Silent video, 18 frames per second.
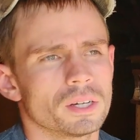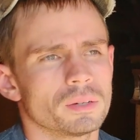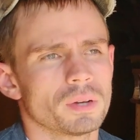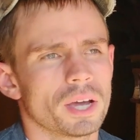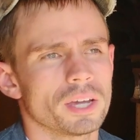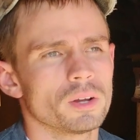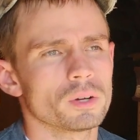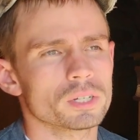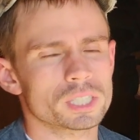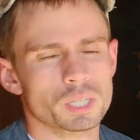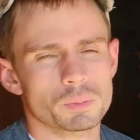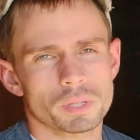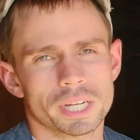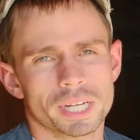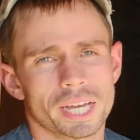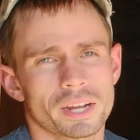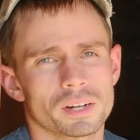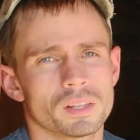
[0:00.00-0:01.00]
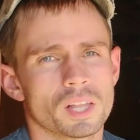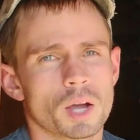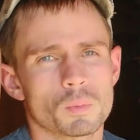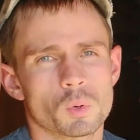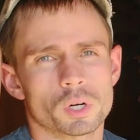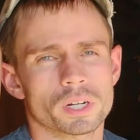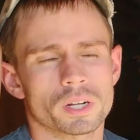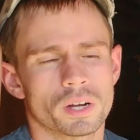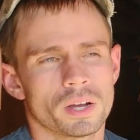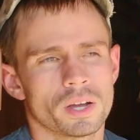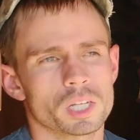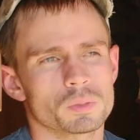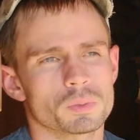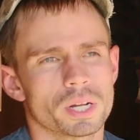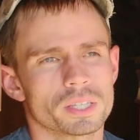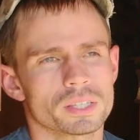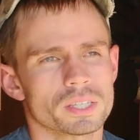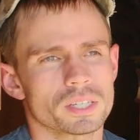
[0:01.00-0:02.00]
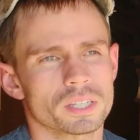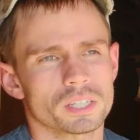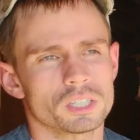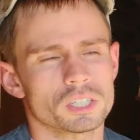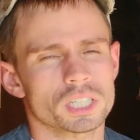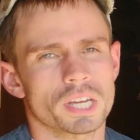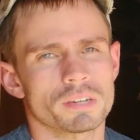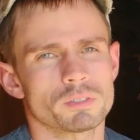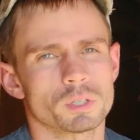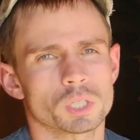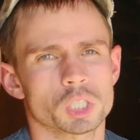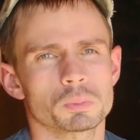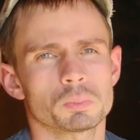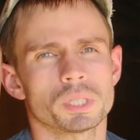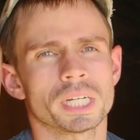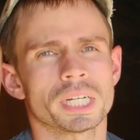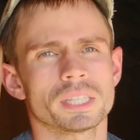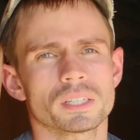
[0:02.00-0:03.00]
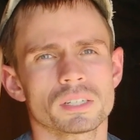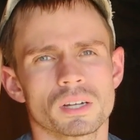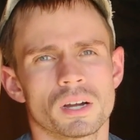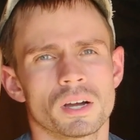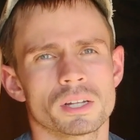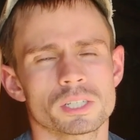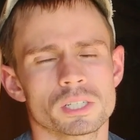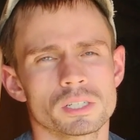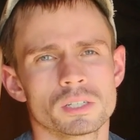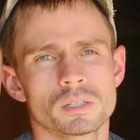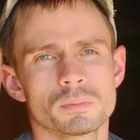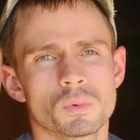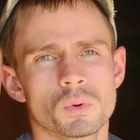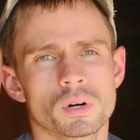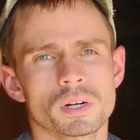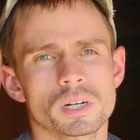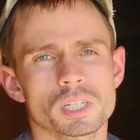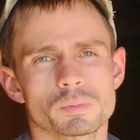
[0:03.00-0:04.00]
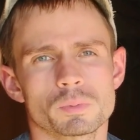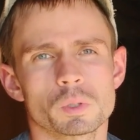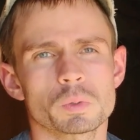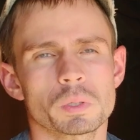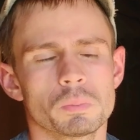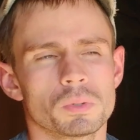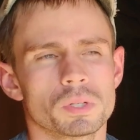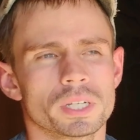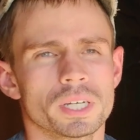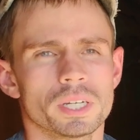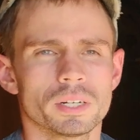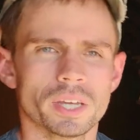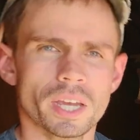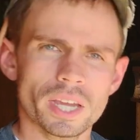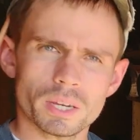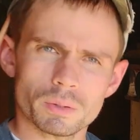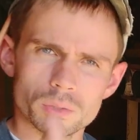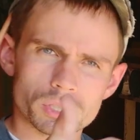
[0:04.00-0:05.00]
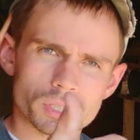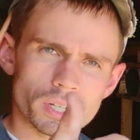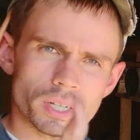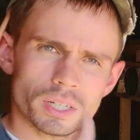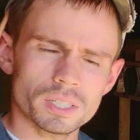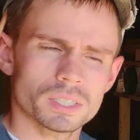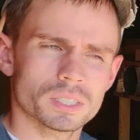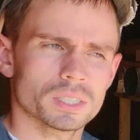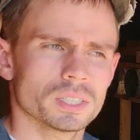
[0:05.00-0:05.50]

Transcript: I know it seemed like I had a lot more cons, but I think you just have to explain the cons a little more, because most people get, hey, it was good.